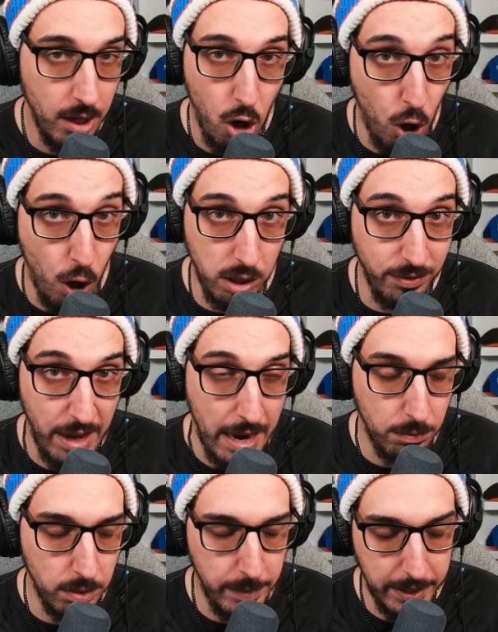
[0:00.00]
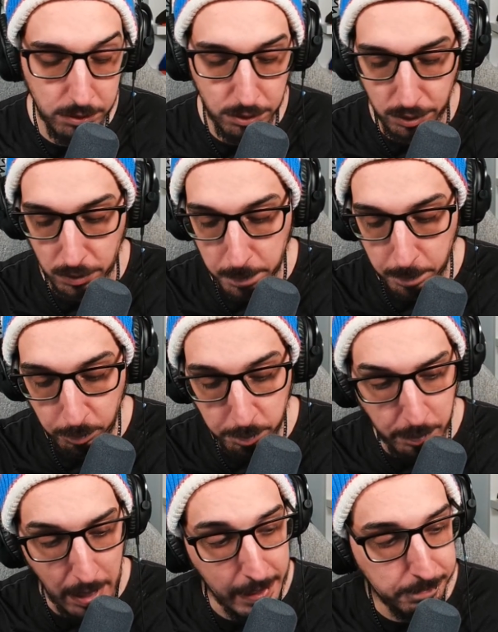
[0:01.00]
All of that remains true.
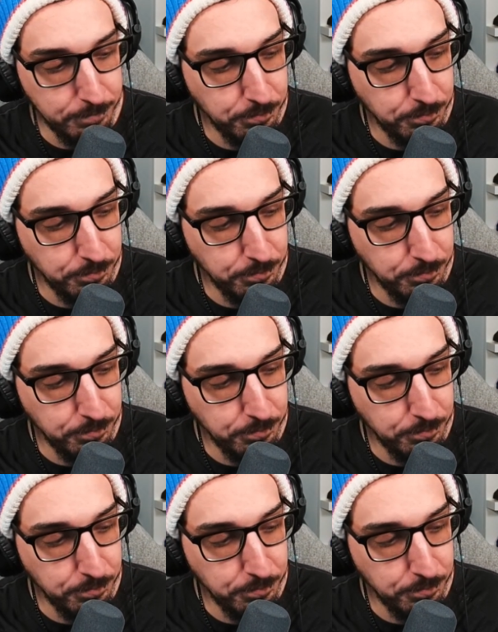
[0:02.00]
But